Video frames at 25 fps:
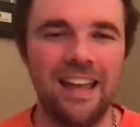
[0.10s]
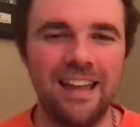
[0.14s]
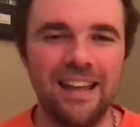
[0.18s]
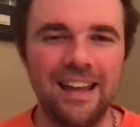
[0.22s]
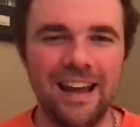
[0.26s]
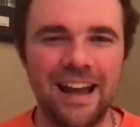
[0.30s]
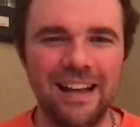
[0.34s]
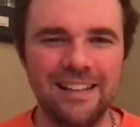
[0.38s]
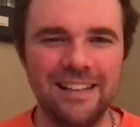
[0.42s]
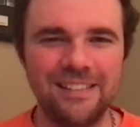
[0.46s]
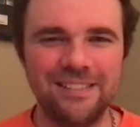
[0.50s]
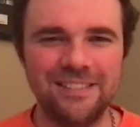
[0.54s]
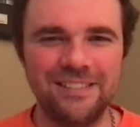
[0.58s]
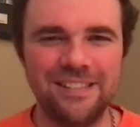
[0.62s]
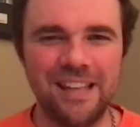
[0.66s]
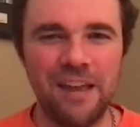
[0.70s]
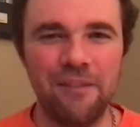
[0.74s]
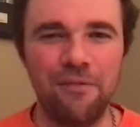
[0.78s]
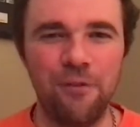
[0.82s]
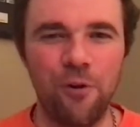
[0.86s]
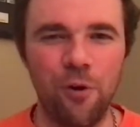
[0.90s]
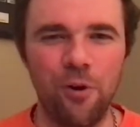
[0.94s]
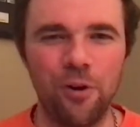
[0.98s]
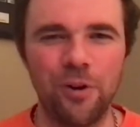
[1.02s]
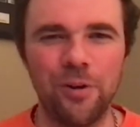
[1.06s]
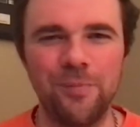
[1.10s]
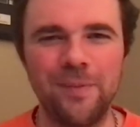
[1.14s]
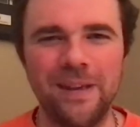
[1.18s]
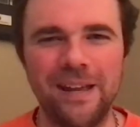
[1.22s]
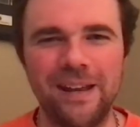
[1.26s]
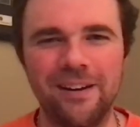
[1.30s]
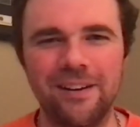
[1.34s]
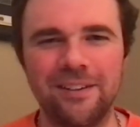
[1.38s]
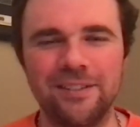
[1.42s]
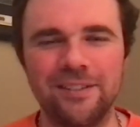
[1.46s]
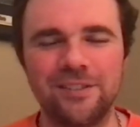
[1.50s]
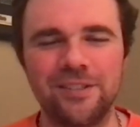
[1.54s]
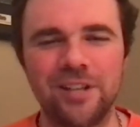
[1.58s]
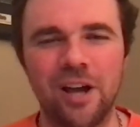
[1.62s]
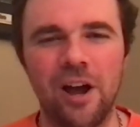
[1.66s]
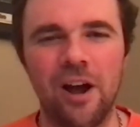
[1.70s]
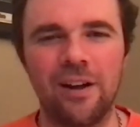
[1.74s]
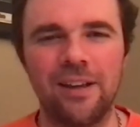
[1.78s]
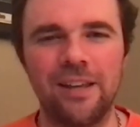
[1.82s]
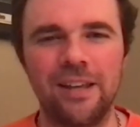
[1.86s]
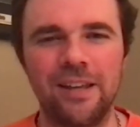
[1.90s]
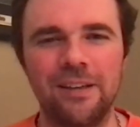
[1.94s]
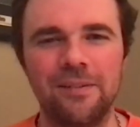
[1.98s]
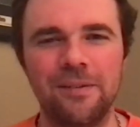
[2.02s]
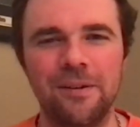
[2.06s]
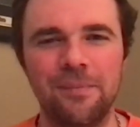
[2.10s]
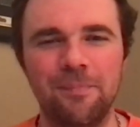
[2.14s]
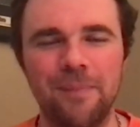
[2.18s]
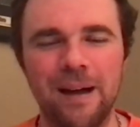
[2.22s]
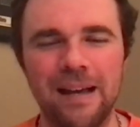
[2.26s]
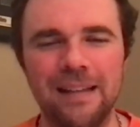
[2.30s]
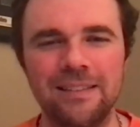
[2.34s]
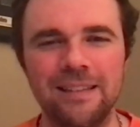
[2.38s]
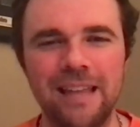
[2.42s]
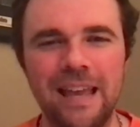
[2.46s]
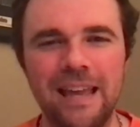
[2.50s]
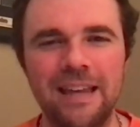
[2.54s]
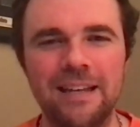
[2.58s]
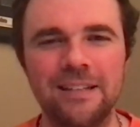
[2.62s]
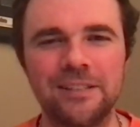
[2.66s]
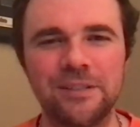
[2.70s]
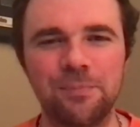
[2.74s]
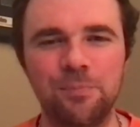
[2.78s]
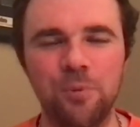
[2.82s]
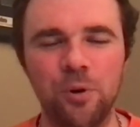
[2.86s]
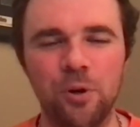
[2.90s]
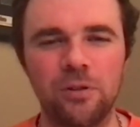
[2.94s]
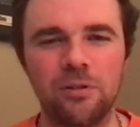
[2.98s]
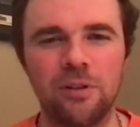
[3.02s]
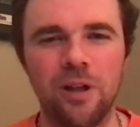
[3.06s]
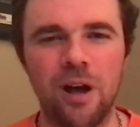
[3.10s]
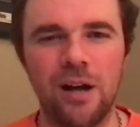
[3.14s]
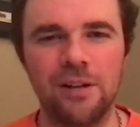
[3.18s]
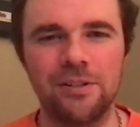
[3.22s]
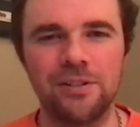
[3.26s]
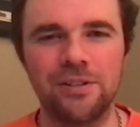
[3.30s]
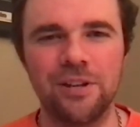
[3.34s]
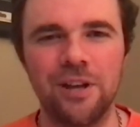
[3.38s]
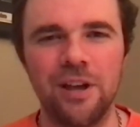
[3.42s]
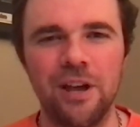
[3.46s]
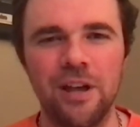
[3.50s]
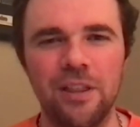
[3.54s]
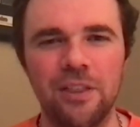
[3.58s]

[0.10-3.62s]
guys, Dave Holcomb here talking my latest book launch.